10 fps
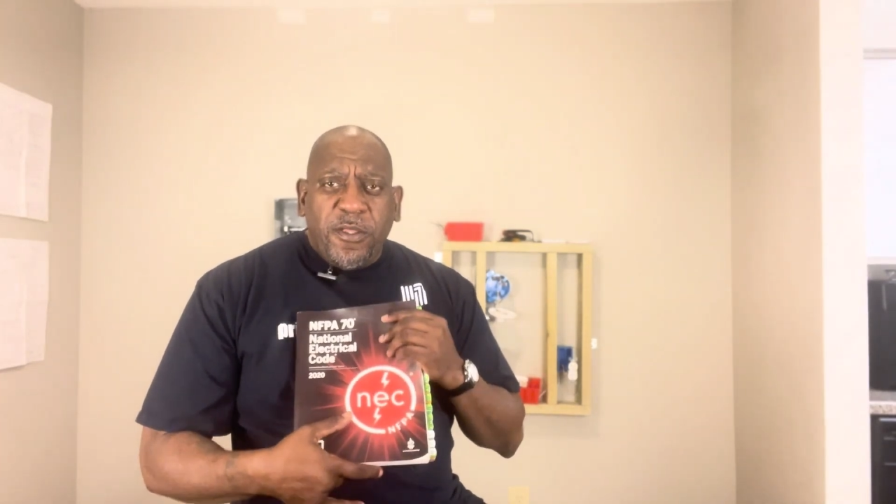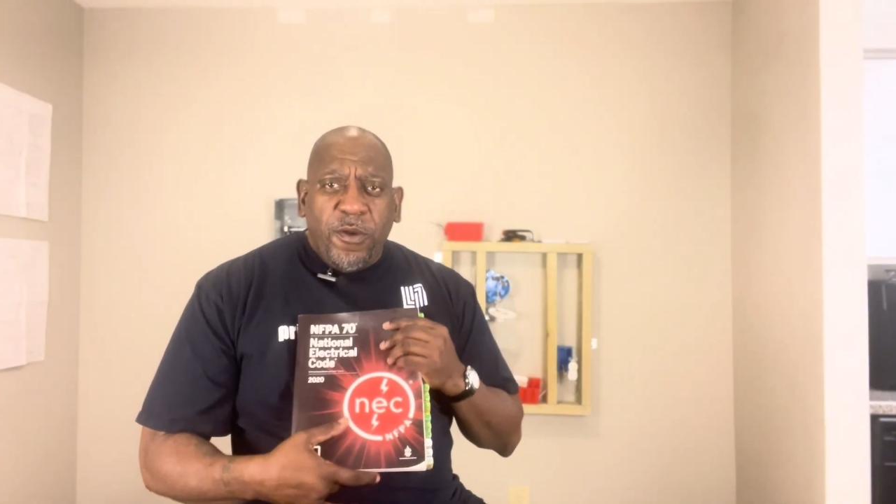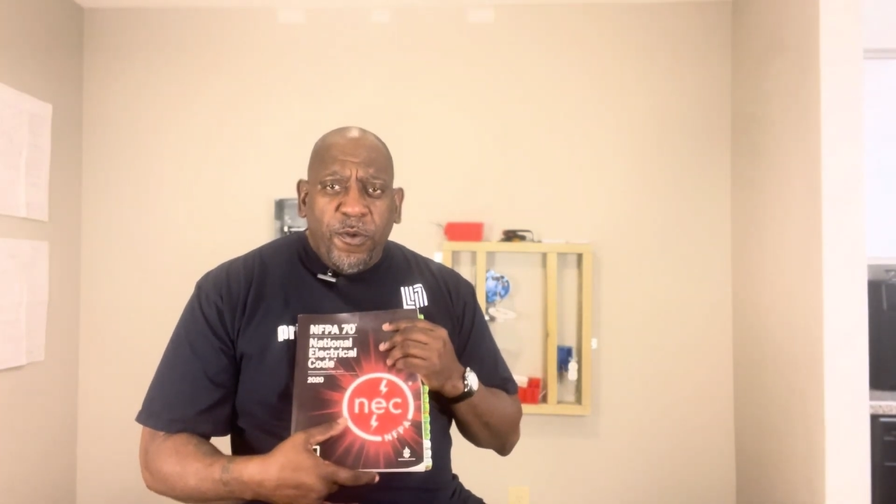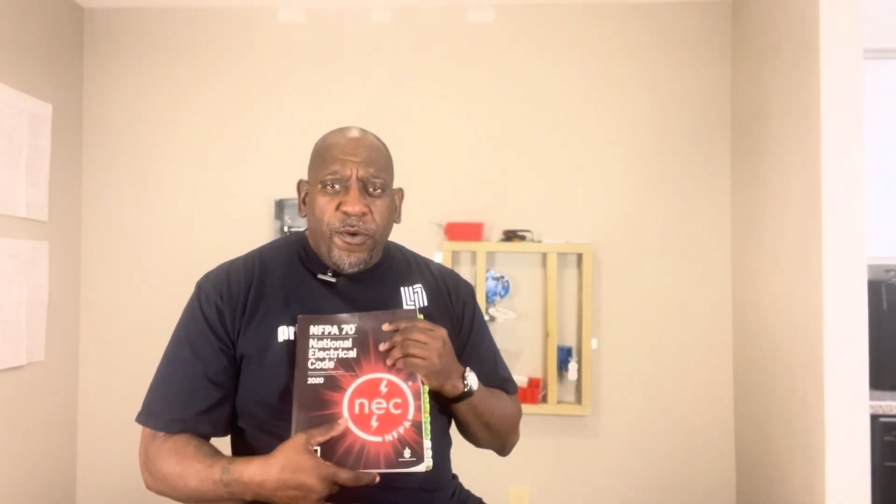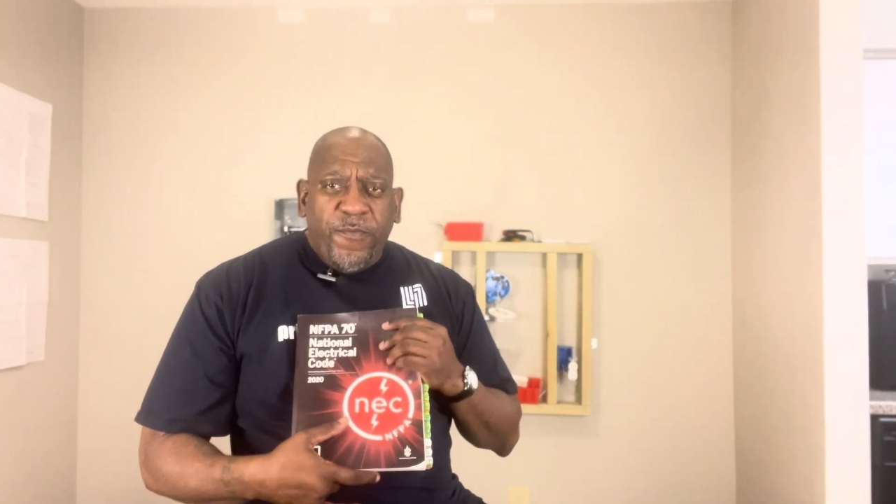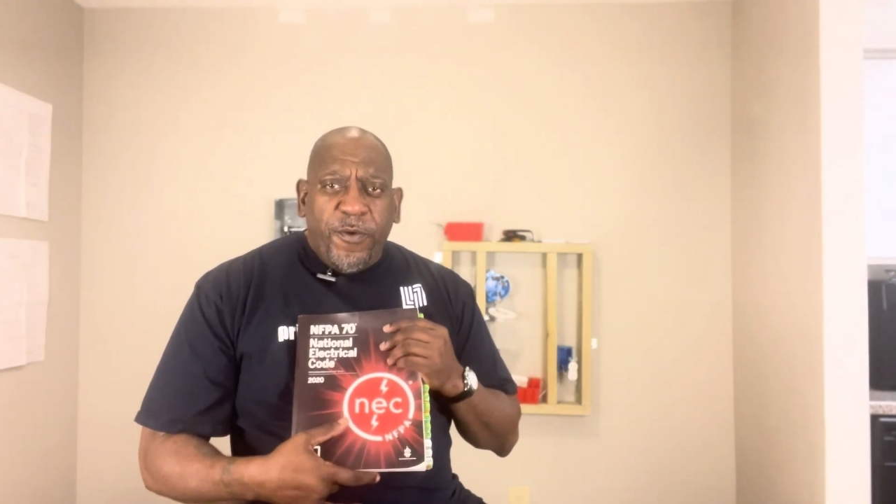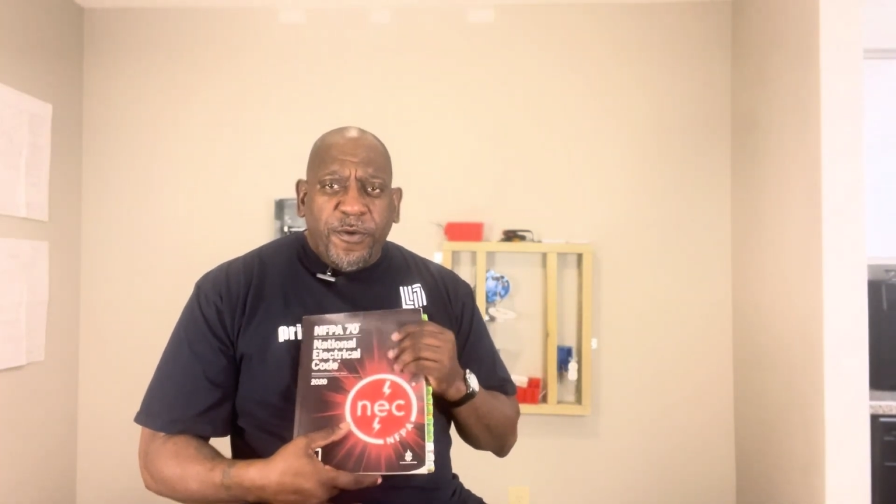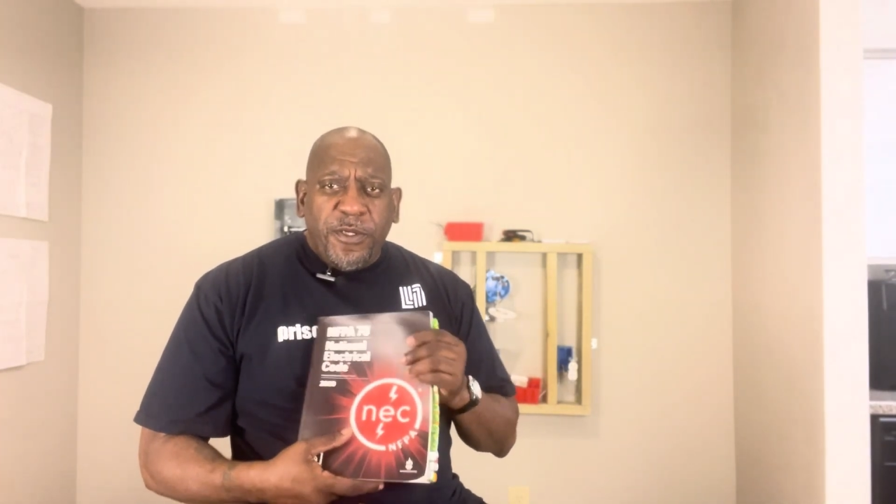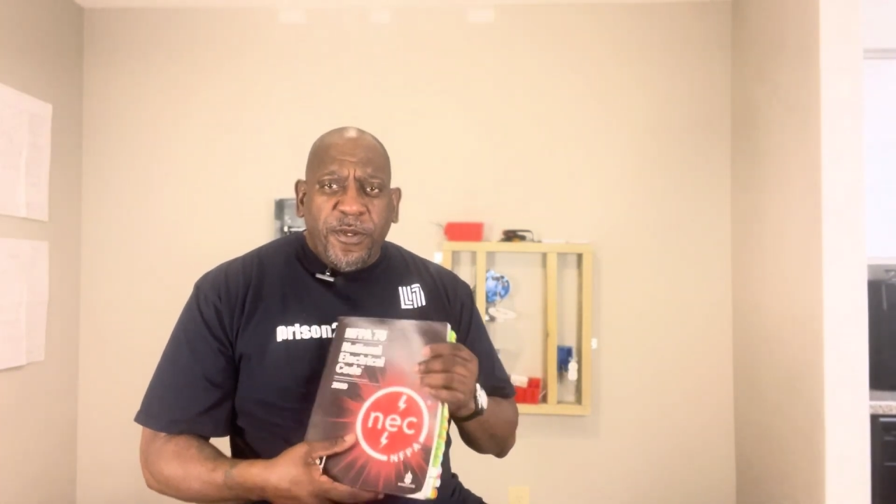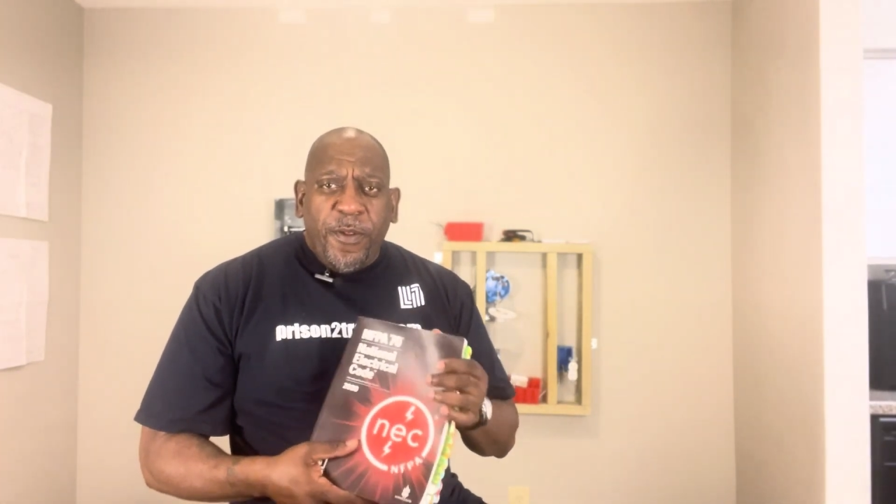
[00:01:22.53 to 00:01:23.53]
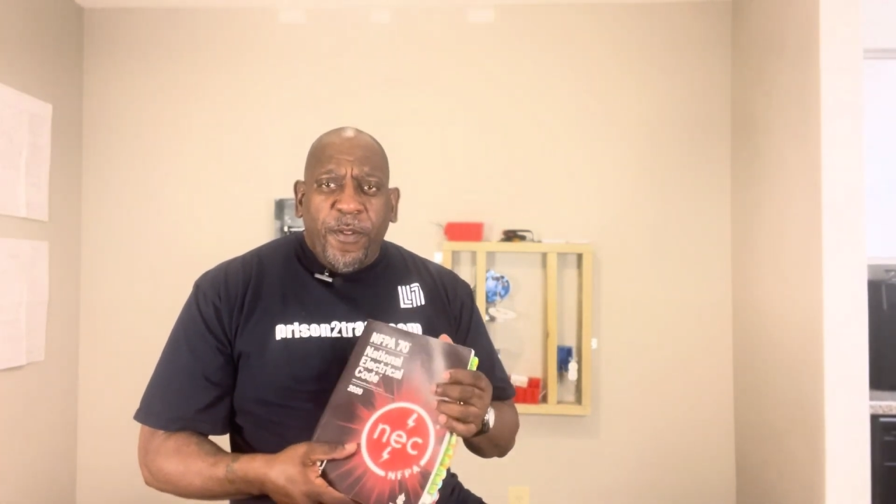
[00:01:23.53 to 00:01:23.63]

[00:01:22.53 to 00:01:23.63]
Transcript: the lower version.